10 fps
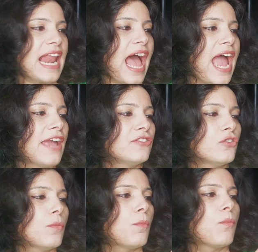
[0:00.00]

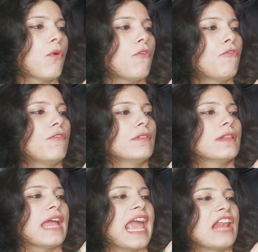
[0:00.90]
isopropyl
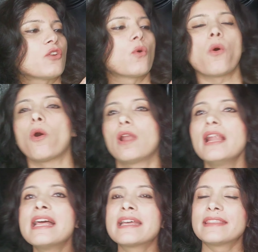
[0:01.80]
alcohol,
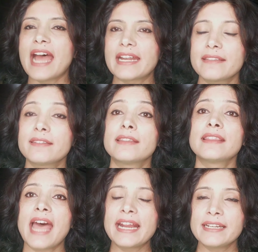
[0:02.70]
that is
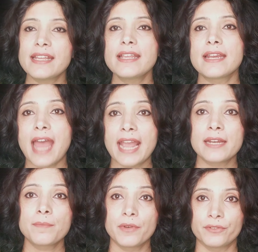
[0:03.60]

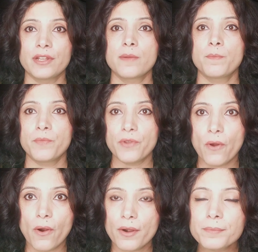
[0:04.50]
99%
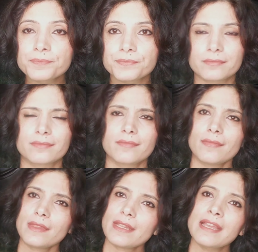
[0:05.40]
pure.
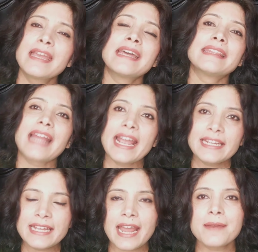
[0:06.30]

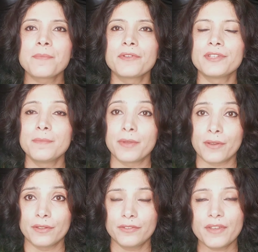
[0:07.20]
99%
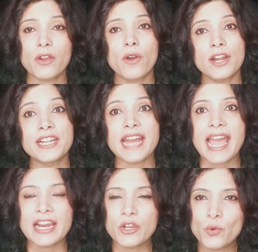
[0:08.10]
because we are gonna
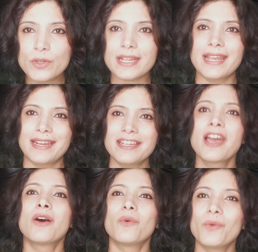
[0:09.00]
dilute it
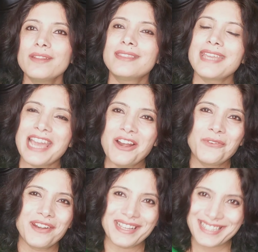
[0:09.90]
with the aloe
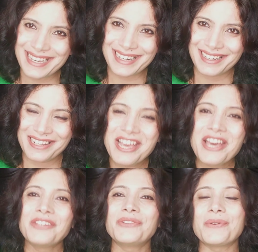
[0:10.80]
vera gel.
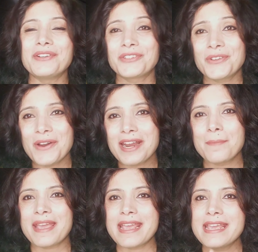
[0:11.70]
So it's gonna
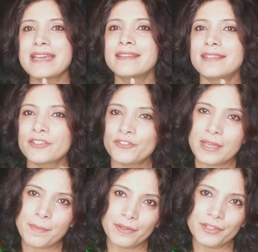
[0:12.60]
be
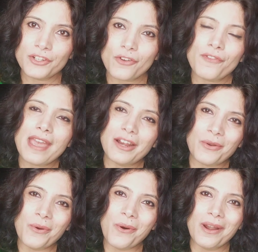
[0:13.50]
60% of
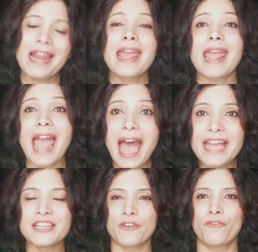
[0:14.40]
alcohol
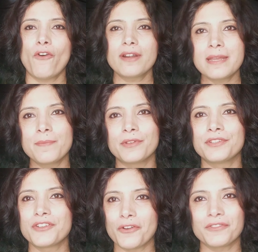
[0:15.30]
and
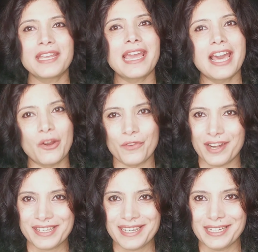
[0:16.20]
40% of the aloe
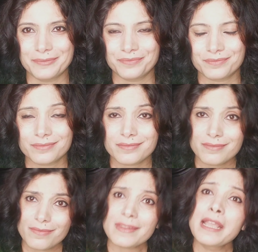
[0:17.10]
vera gel.
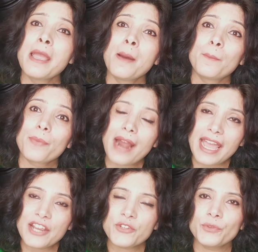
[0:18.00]

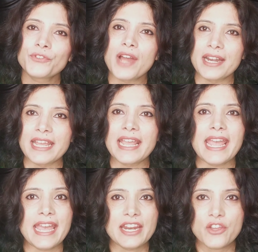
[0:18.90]
Prior to starting
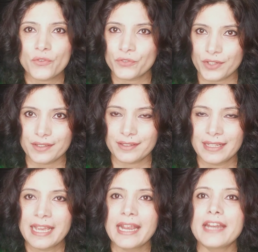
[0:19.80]
any of this,
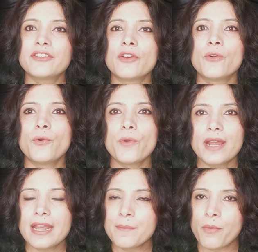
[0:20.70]
it's
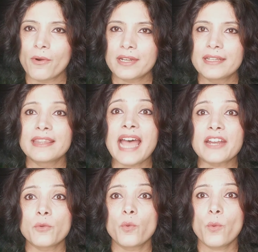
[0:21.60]
really important
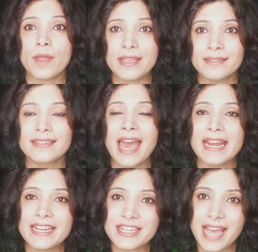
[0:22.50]
that we
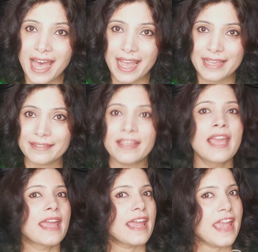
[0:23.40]
sanitize
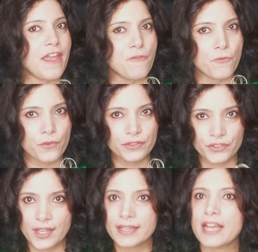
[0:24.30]

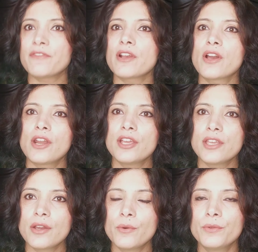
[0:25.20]
everything that we're gonna
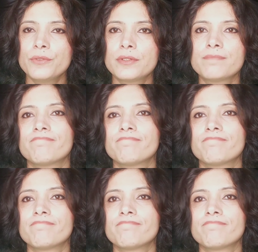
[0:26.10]
use,